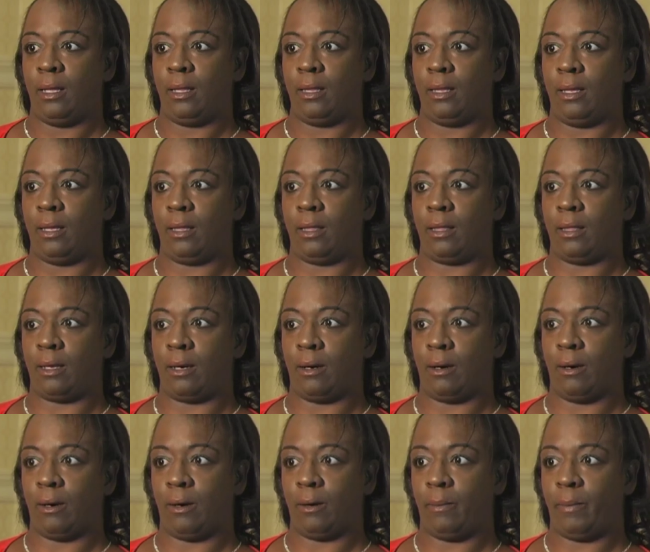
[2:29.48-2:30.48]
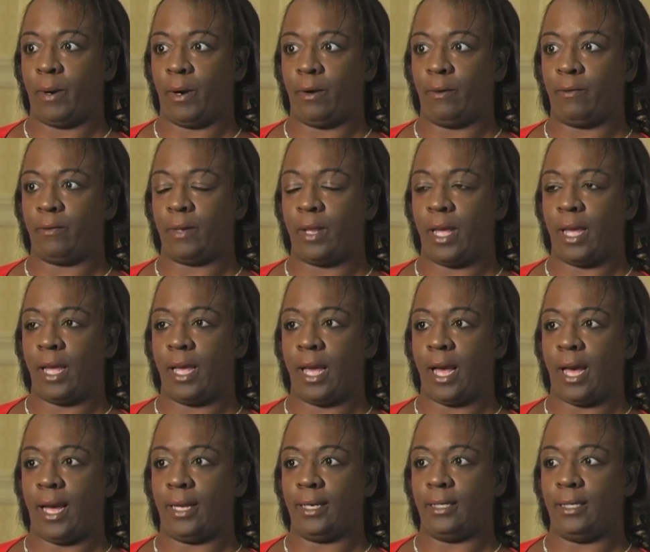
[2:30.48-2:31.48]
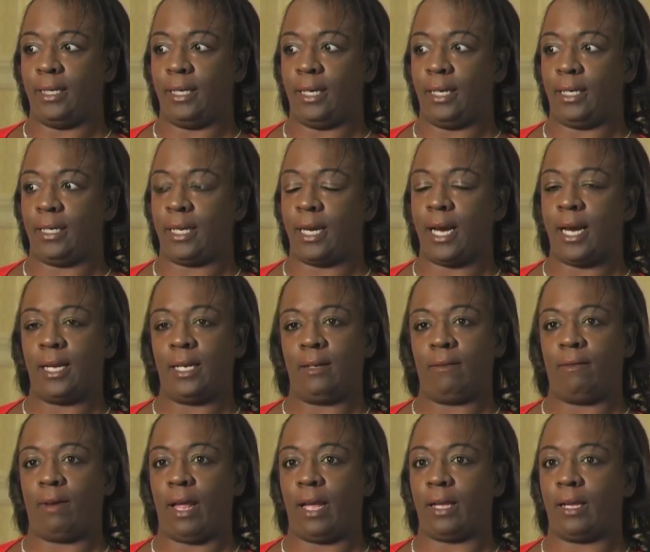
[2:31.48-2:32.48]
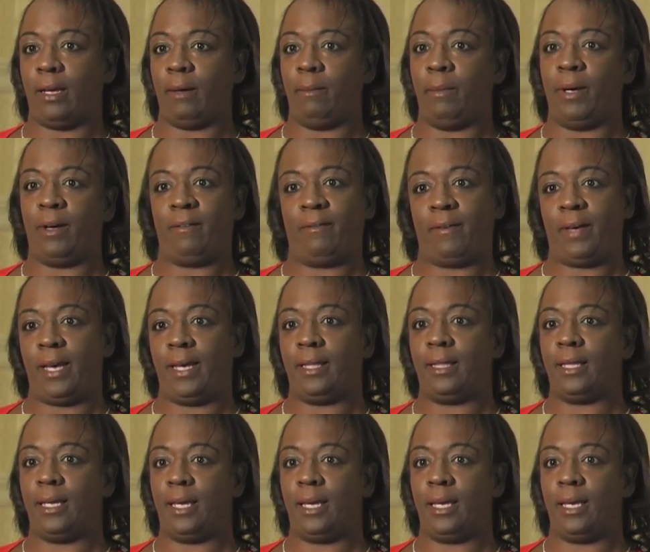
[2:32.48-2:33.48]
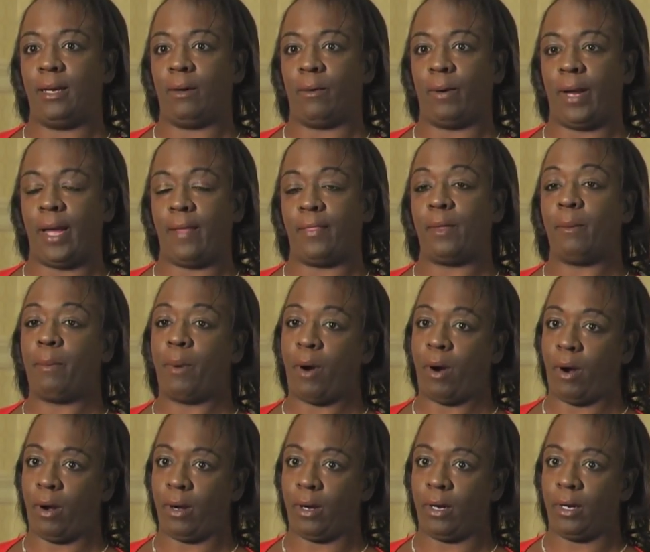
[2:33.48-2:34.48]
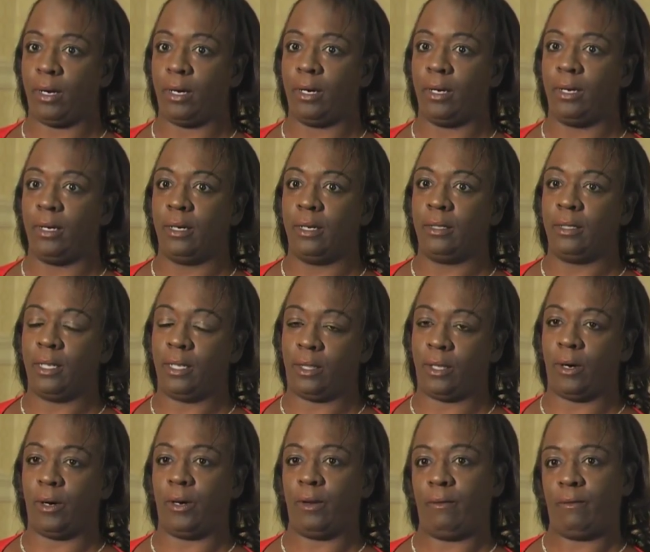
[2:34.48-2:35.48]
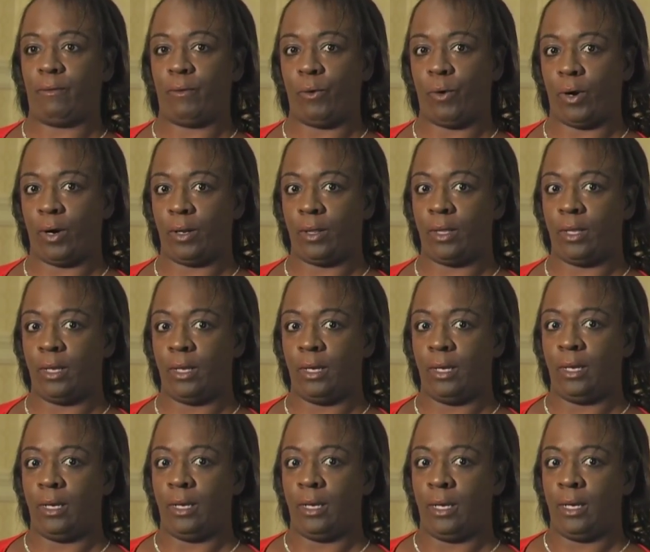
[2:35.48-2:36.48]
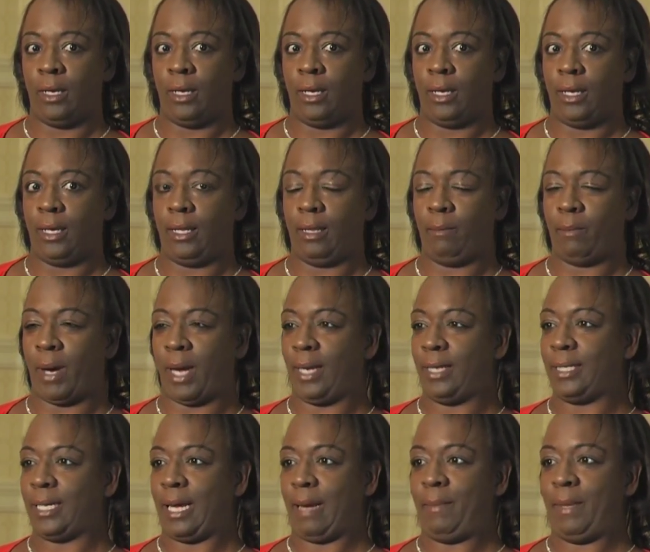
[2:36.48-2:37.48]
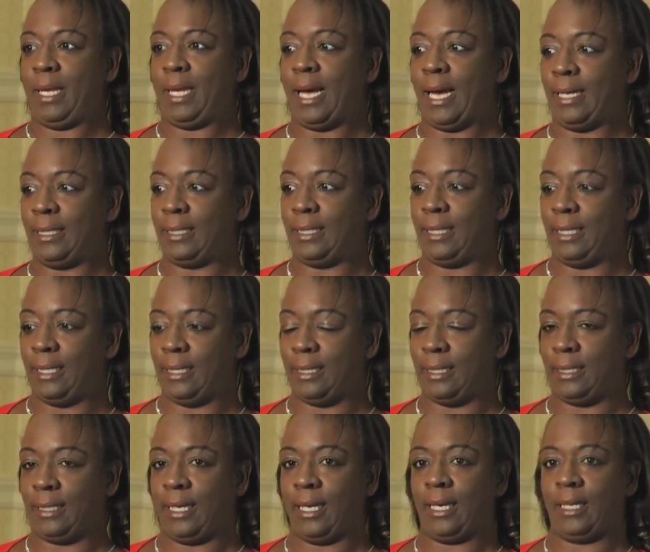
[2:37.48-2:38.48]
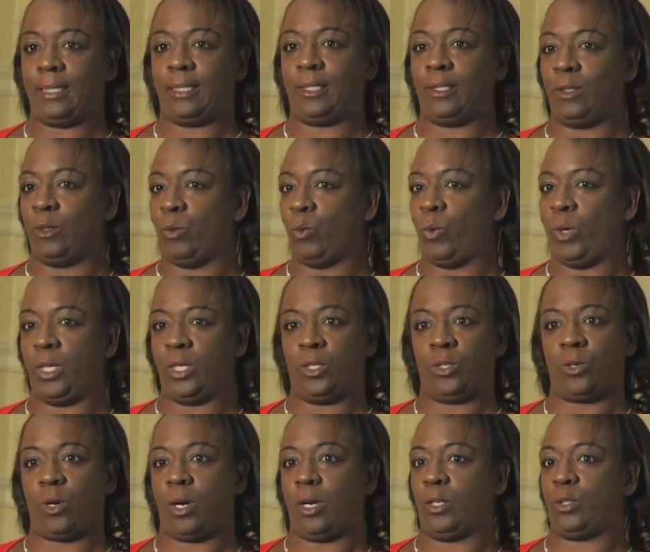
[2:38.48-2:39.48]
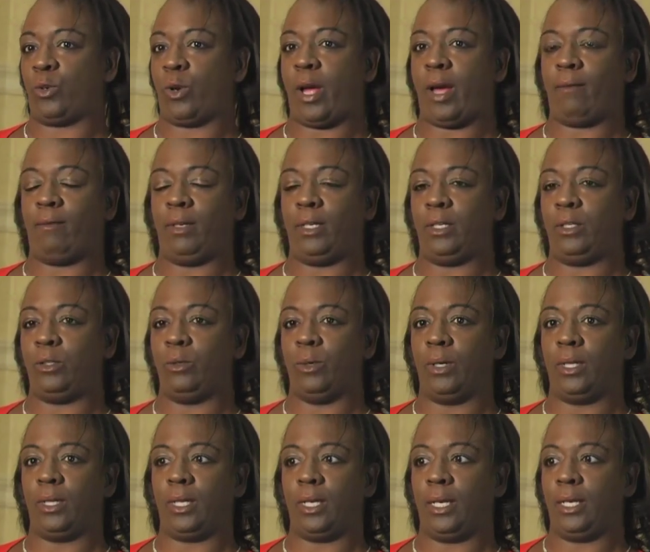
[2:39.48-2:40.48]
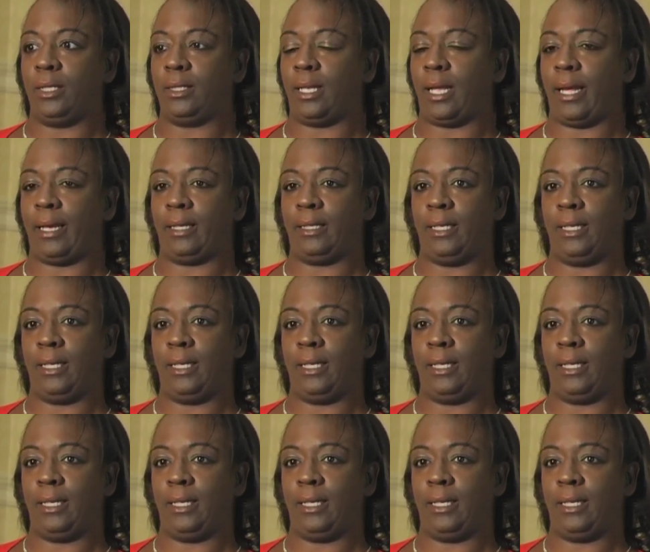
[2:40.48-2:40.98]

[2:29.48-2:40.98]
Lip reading: The third birthday, I did kind of like a buffet thing at the park, the third and fourth. And by the time he got to the sixth, we just started traveling, doing things like